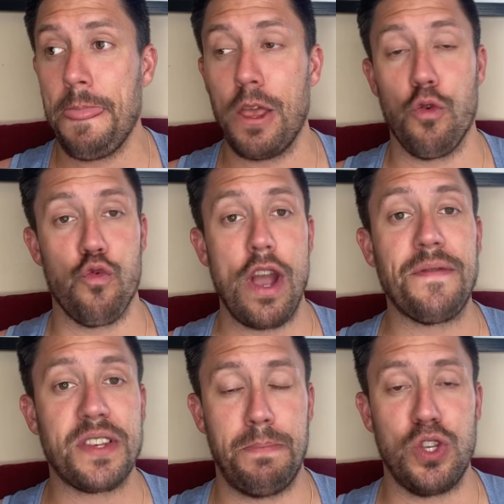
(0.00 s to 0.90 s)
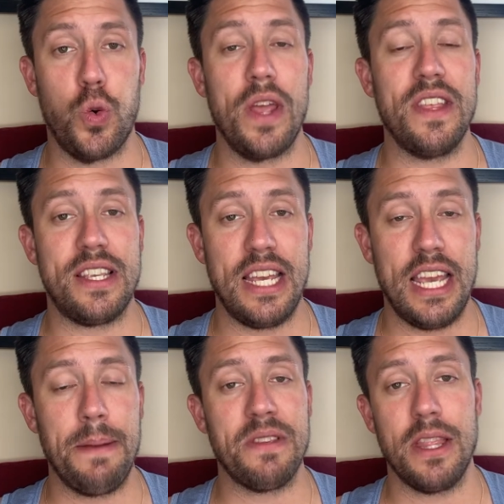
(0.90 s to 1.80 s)
rifts between the
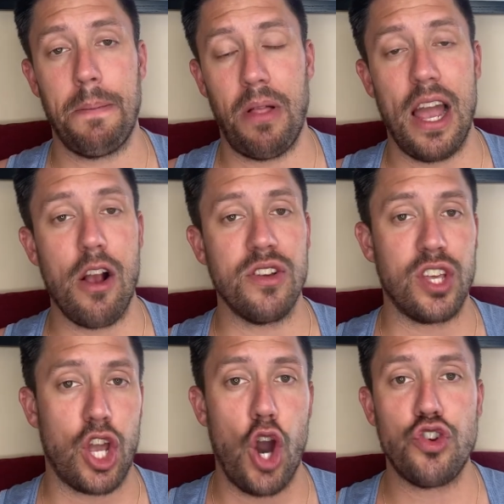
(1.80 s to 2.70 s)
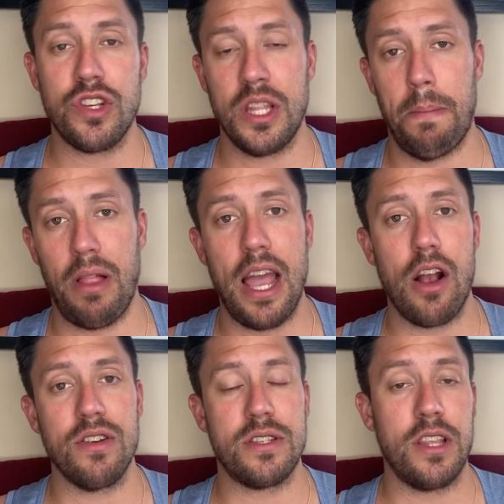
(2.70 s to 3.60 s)
teams and the players, the coaches and the
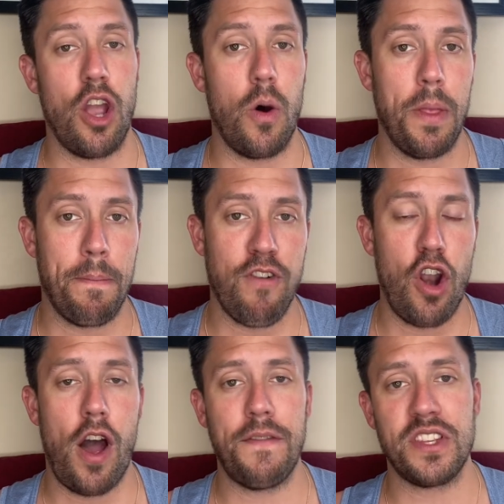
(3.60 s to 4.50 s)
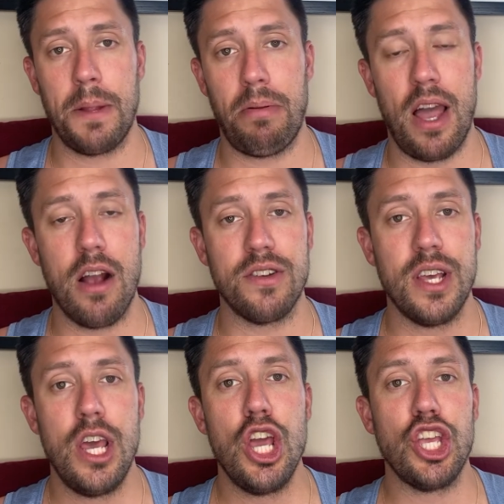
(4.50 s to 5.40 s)
players, the front office and the
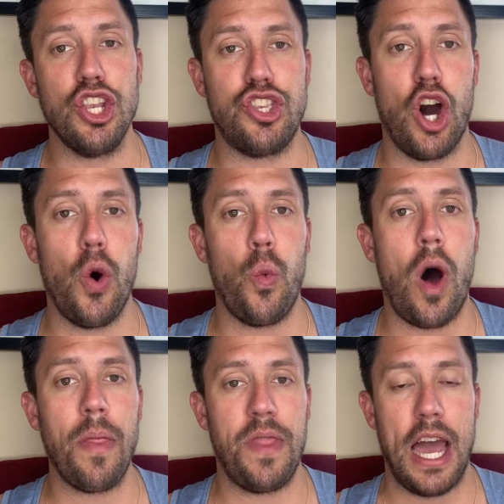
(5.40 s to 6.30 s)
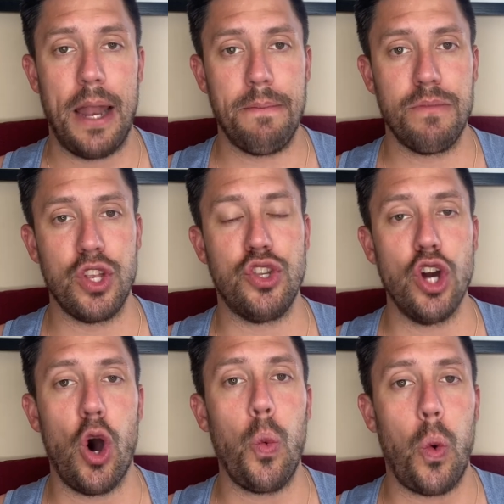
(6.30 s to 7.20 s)
players. You don't want that. You
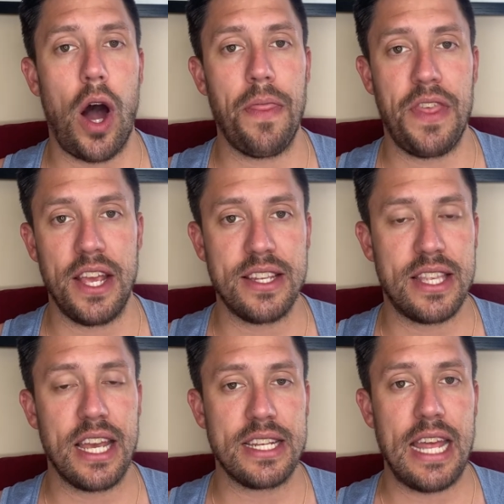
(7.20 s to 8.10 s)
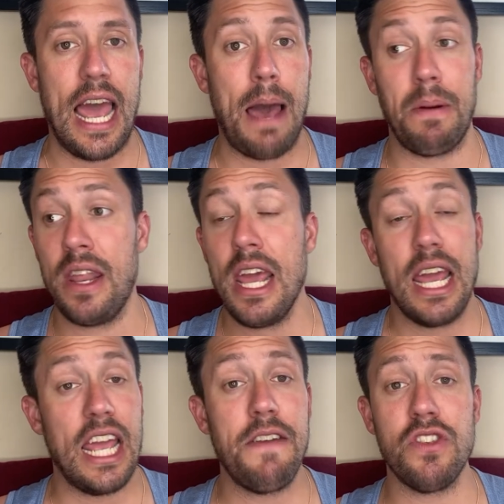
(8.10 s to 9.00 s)
don't want these things to happen.
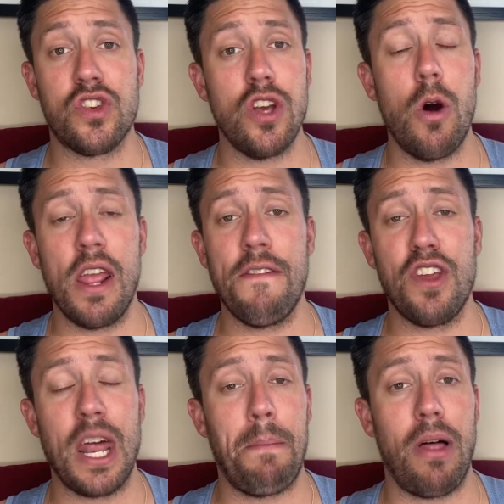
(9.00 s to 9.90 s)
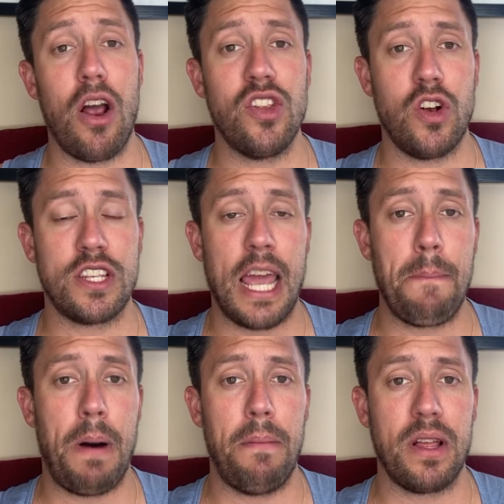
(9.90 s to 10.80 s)
Even Sony, if you get a player that starts
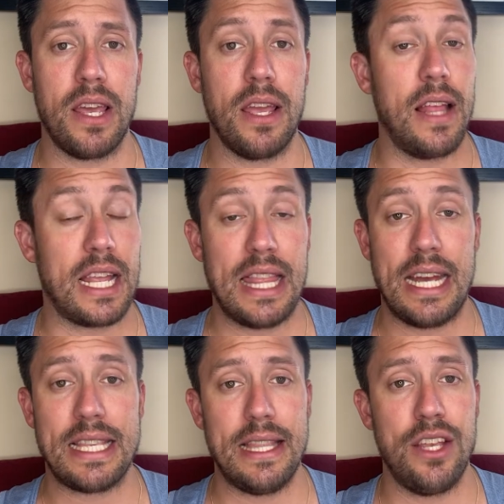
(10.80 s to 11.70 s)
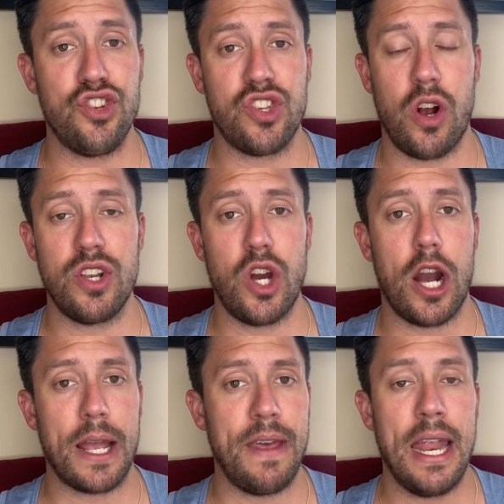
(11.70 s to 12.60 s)
getting publicly, like Lance Lynn just started
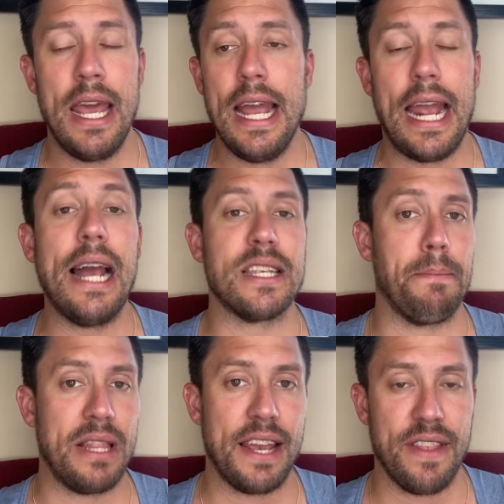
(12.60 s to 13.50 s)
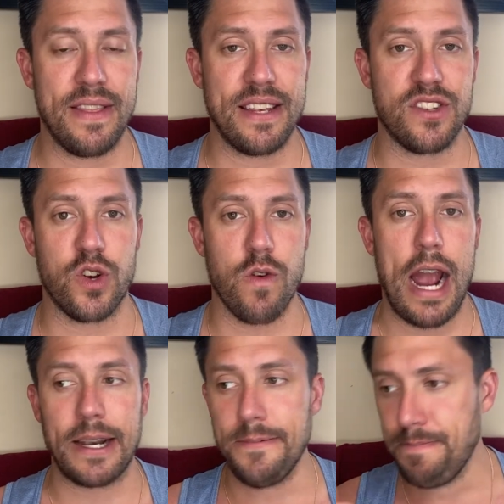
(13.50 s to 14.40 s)
talking that he doesn't believe that this is
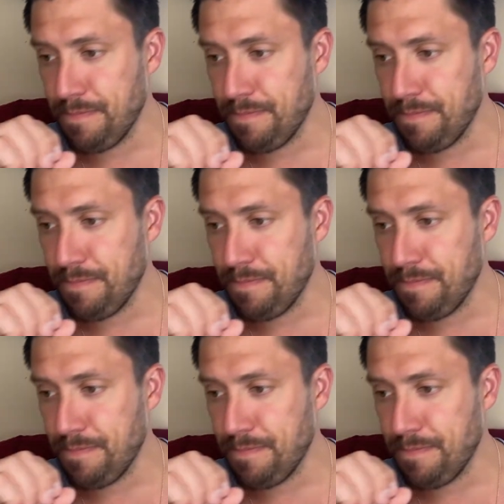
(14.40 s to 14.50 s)
correct,